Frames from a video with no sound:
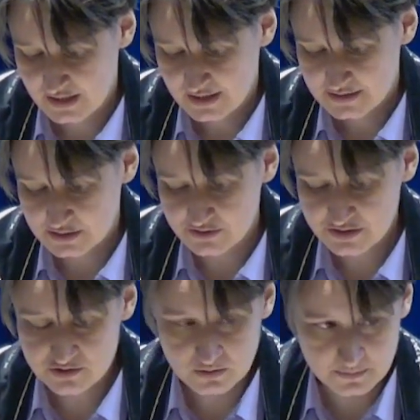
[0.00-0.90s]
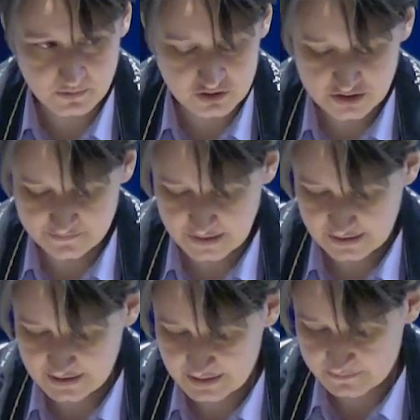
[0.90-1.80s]
So in this Torah portion,
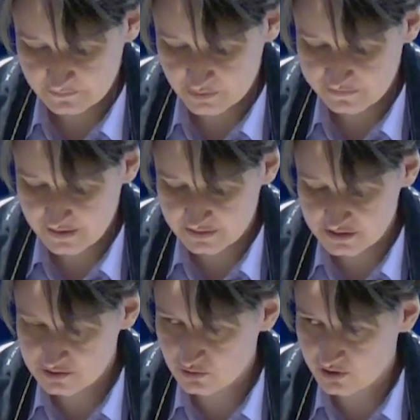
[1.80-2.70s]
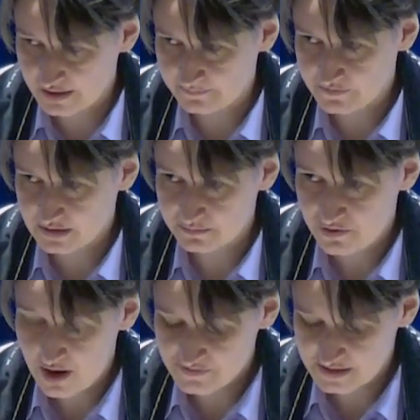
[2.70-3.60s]
Vayakhel, we find a story that
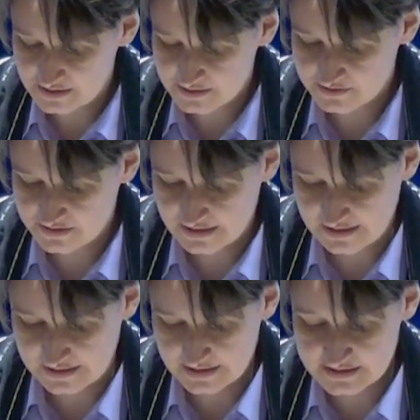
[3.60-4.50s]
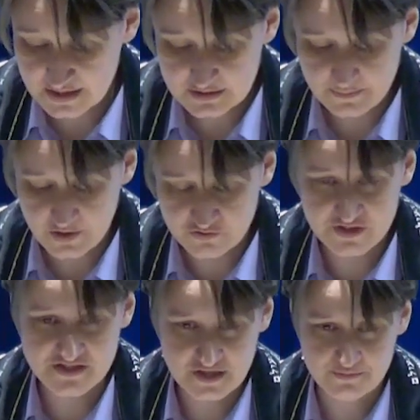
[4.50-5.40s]
prompts us to think exactly about
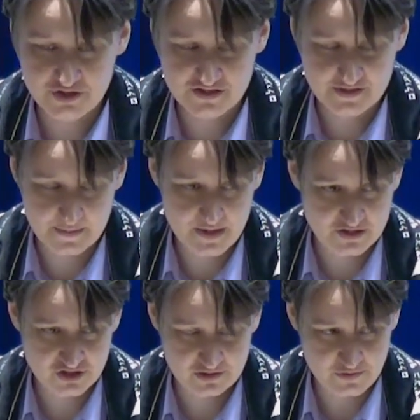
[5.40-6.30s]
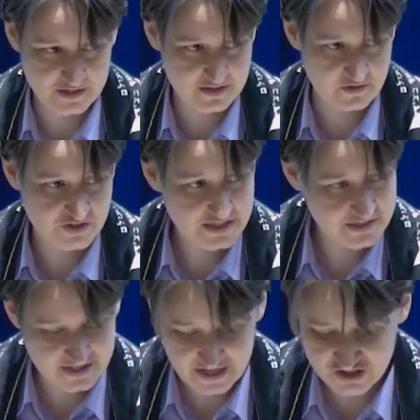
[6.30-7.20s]
this subject that I mentioned right now,
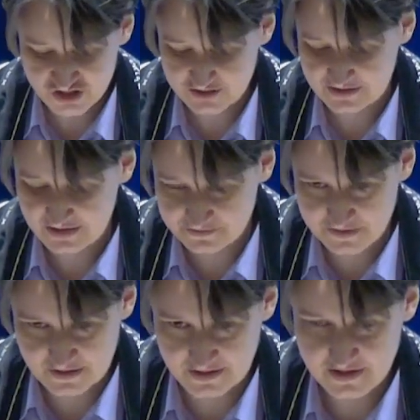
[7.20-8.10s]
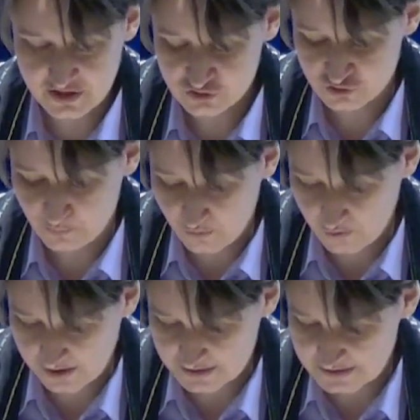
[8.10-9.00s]
dedication, giving,
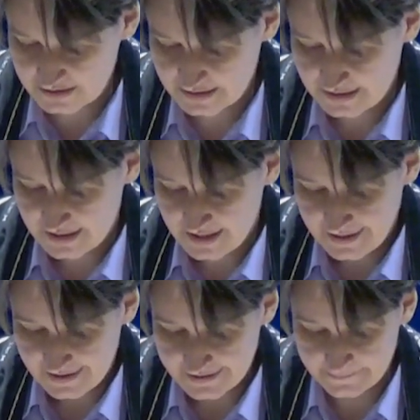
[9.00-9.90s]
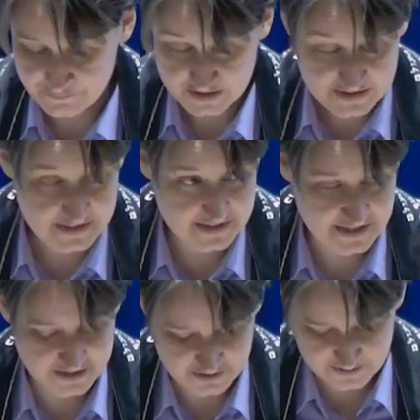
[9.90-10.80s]
support that sustains the